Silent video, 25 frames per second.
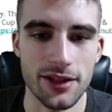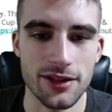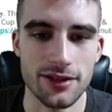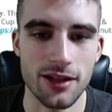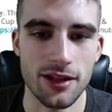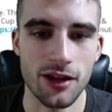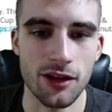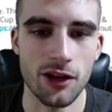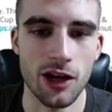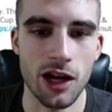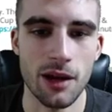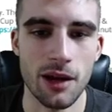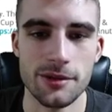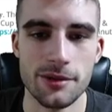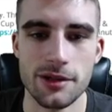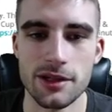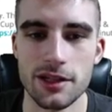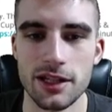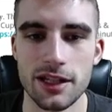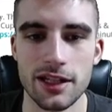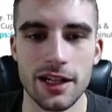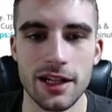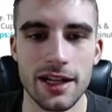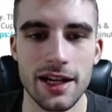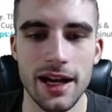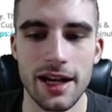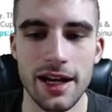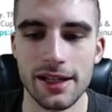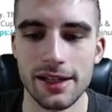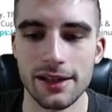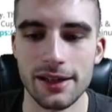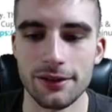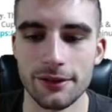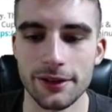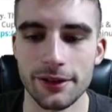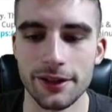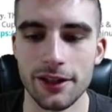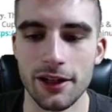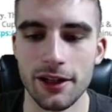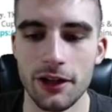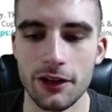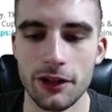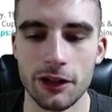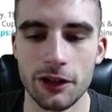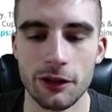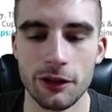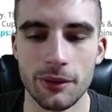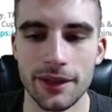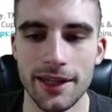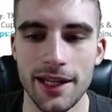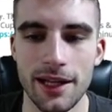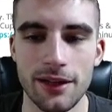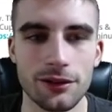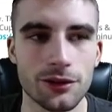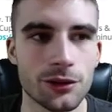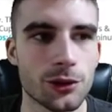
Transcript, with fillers: a solid option tonight, 8,300. Without